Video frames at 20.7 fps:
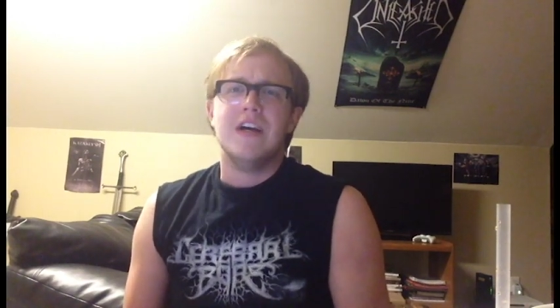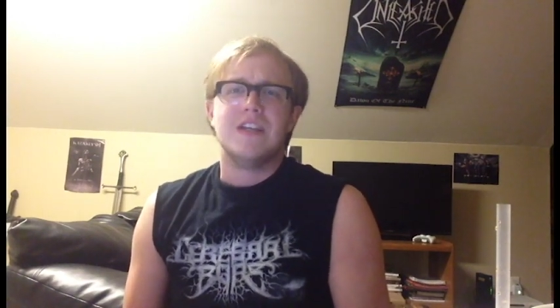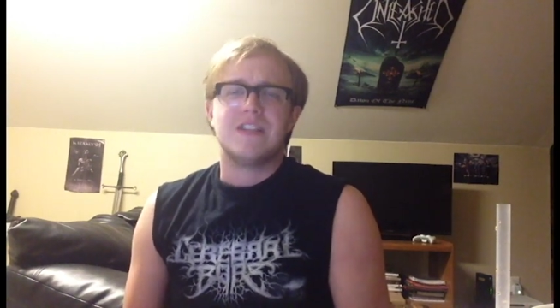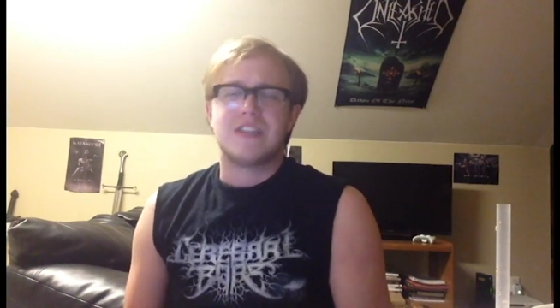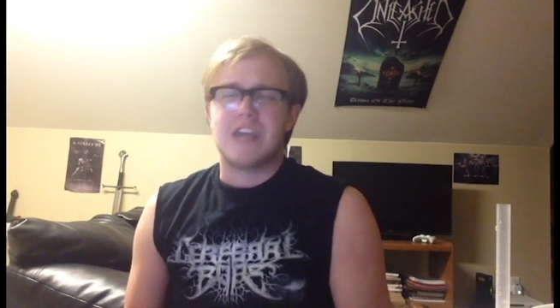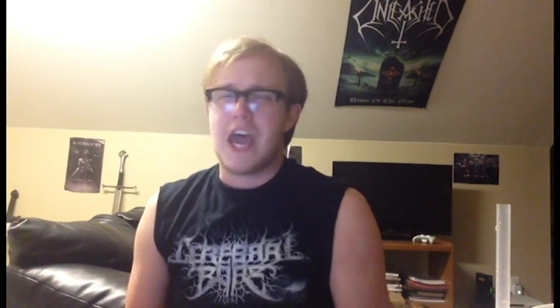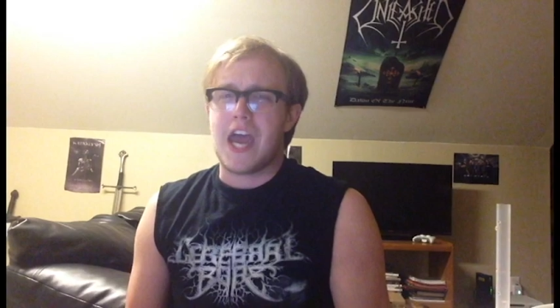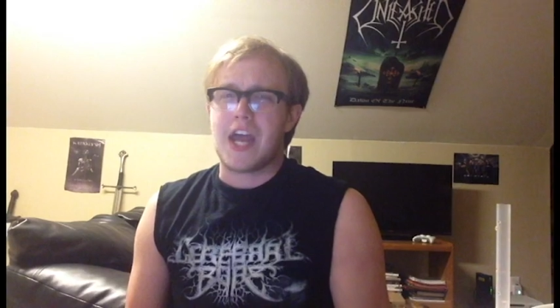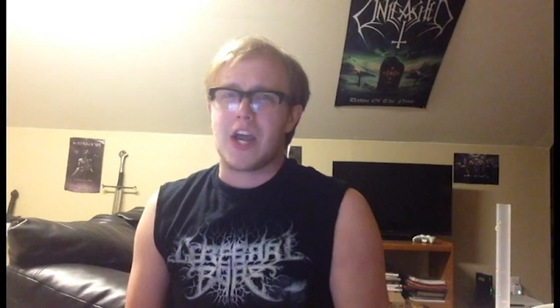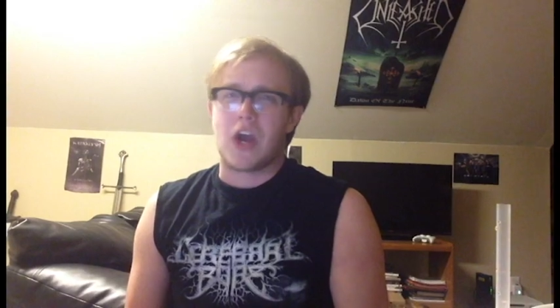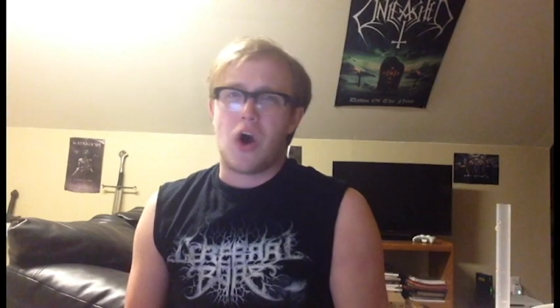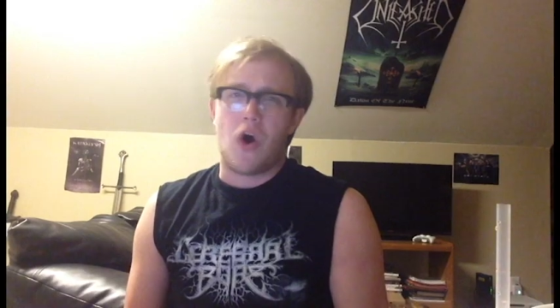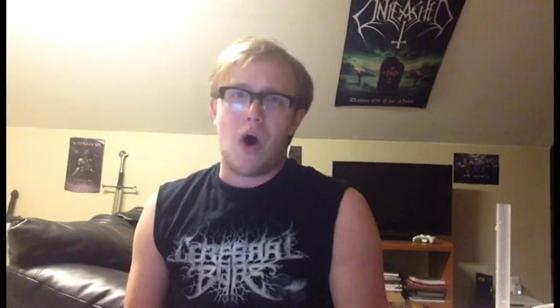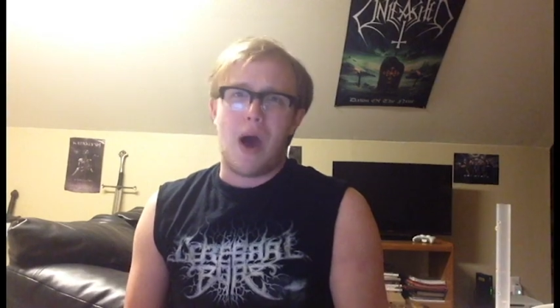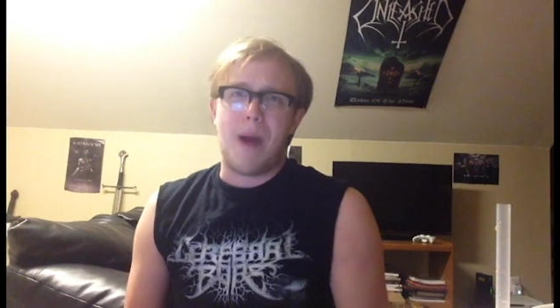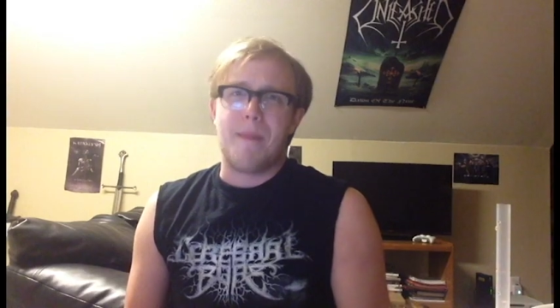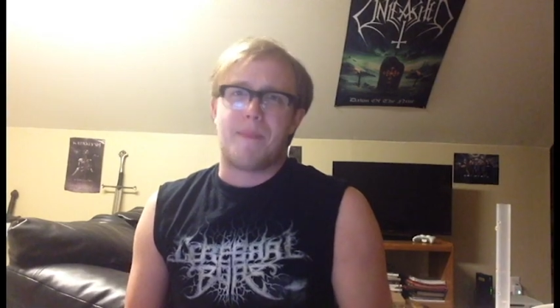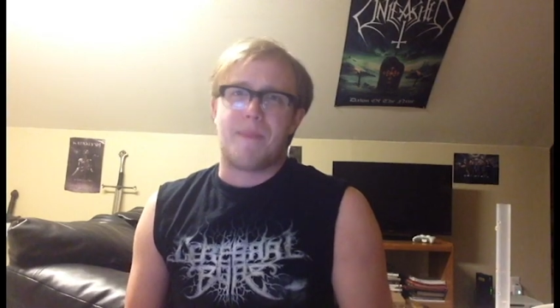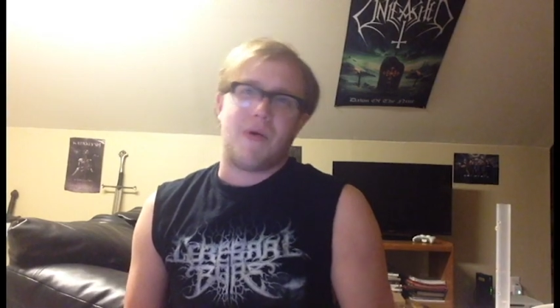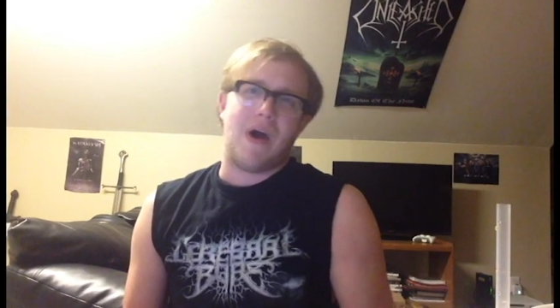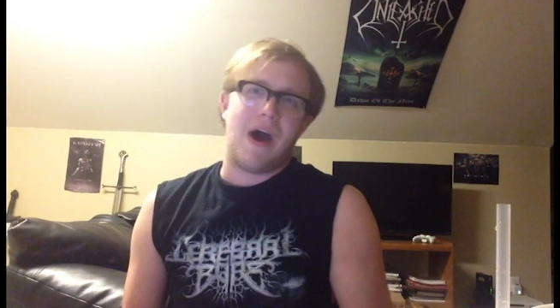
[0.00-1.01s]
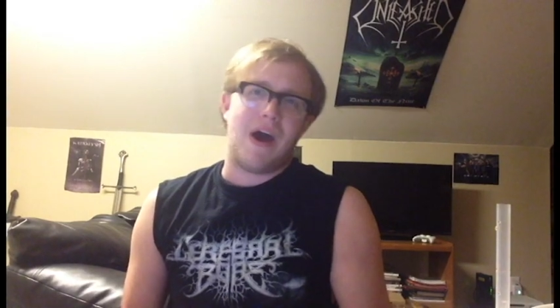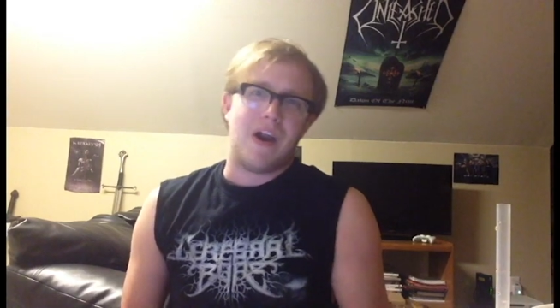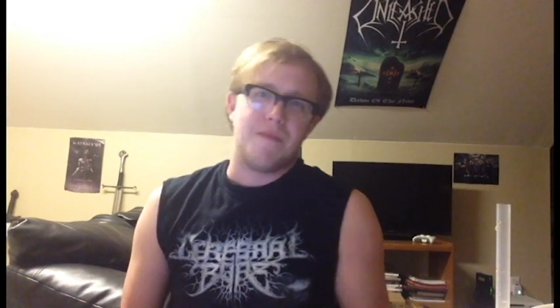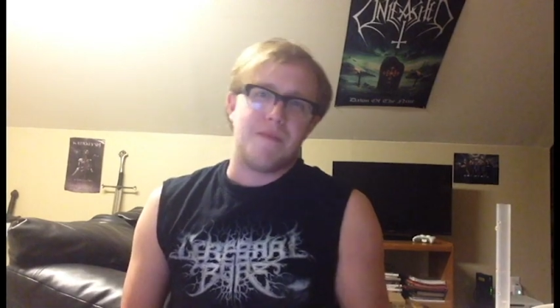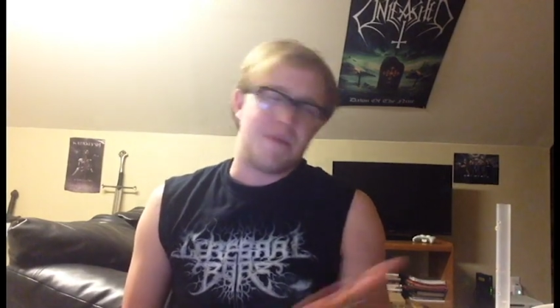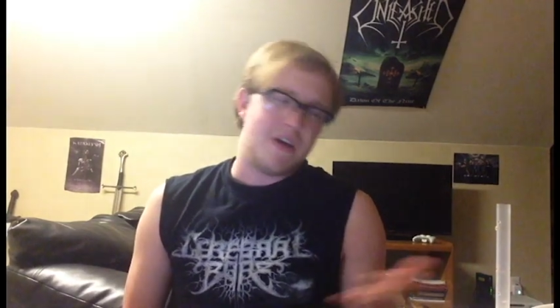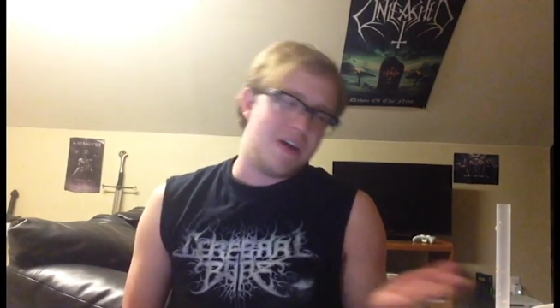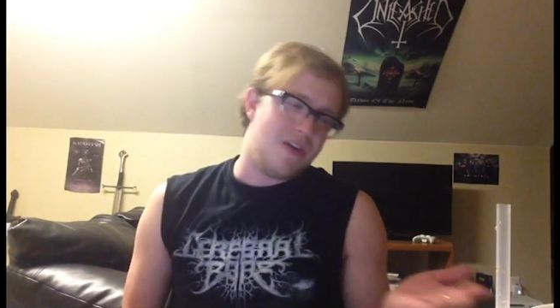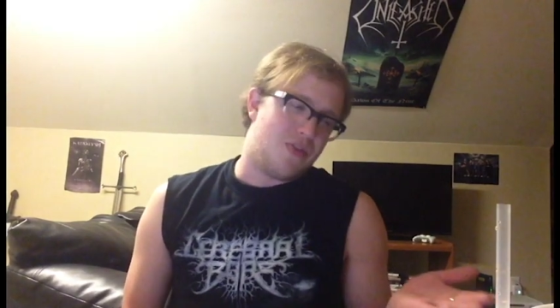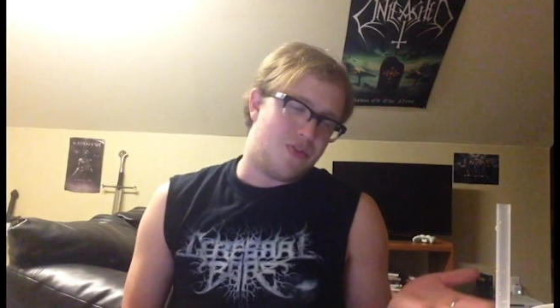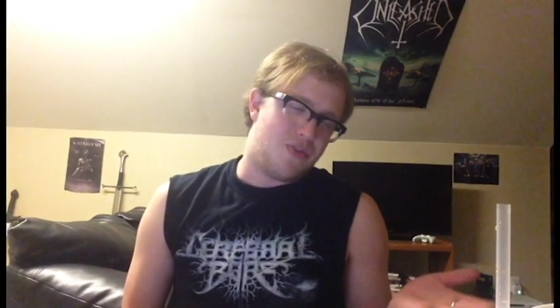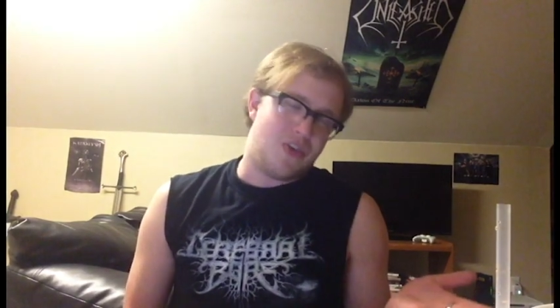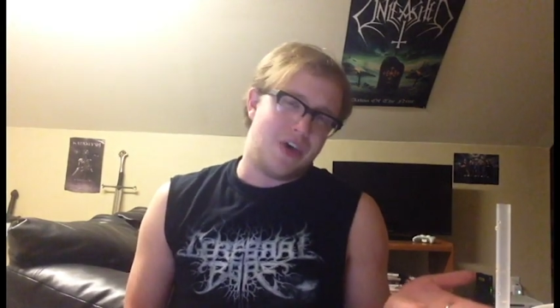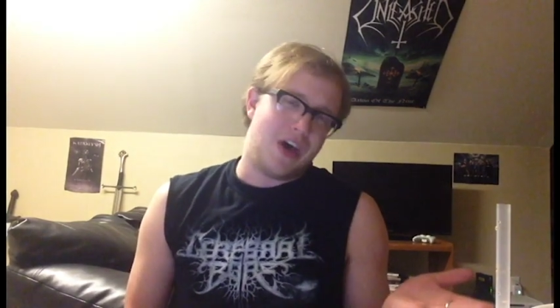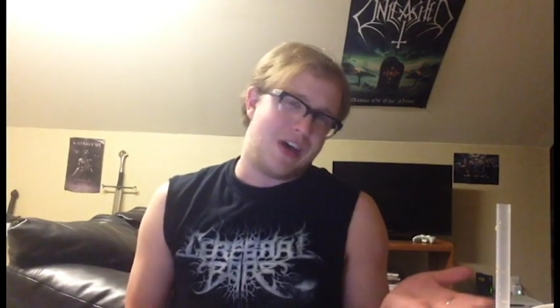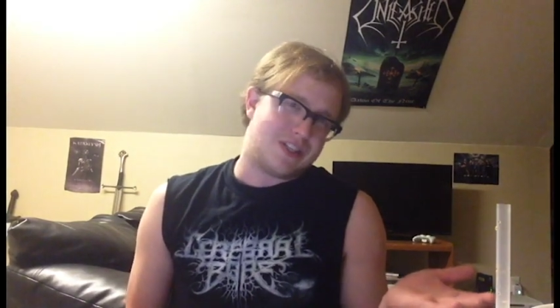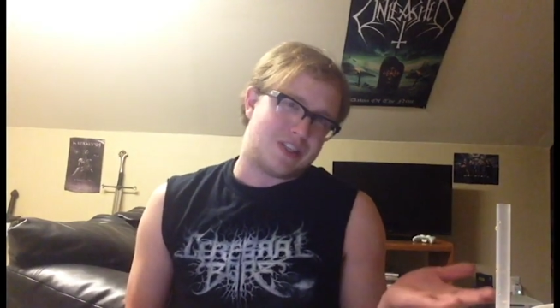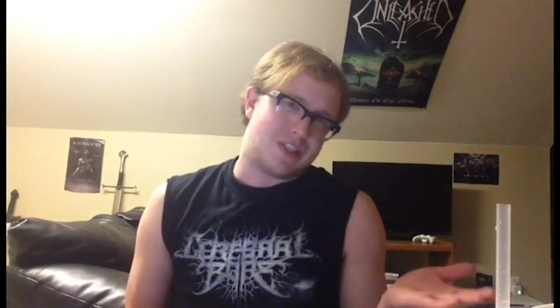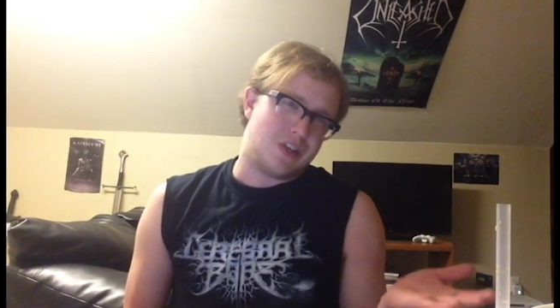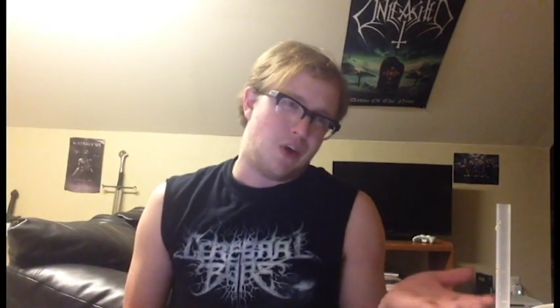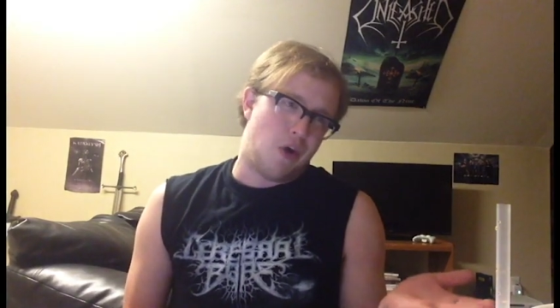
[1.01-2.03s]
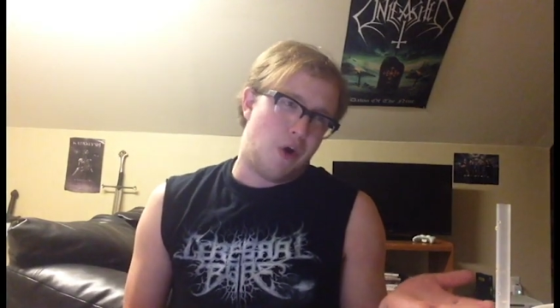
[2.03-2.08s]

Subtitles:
saying, oh, I'm proud to be this